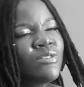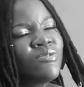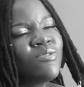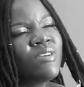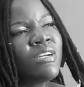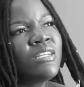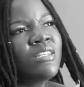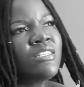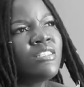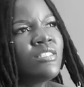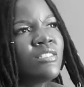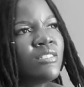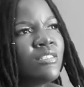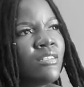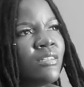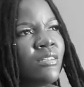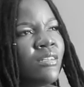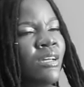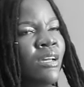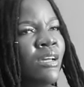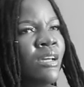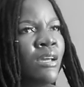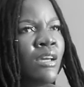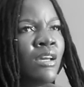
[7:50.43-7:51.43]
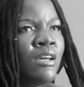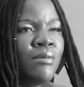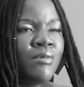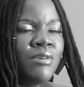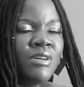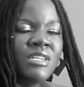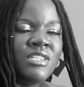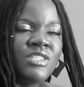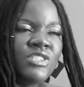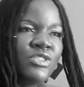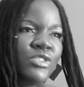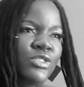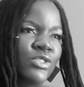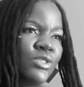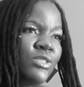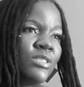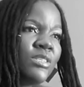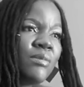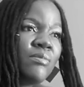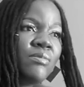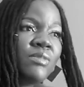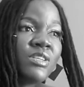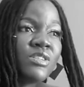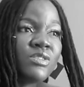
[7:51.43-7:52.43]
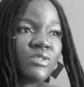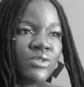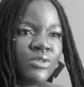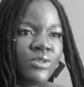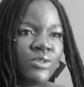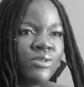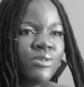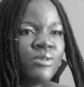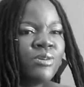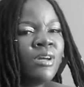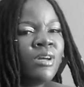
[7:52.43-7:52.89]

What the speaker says: if I need to introduce something new.